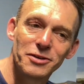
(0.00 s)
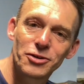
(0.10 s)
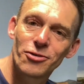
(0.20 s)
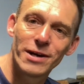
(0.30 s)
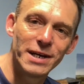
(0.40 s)

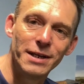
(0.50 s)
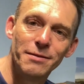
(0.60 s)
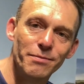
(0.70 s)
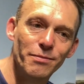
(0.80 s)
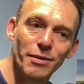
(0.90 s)

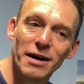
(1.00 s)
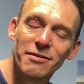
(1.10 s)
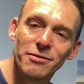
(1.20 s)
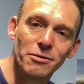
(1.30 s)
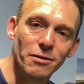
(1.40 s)
train
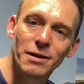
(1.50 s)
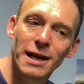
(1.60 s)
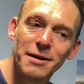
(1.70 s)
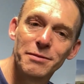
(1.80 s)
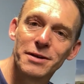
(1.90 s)
buff or
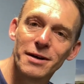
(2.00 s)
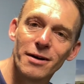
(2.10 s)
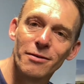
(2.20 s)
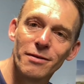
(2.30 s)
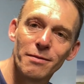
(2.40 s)
claim to
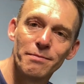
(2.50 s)
know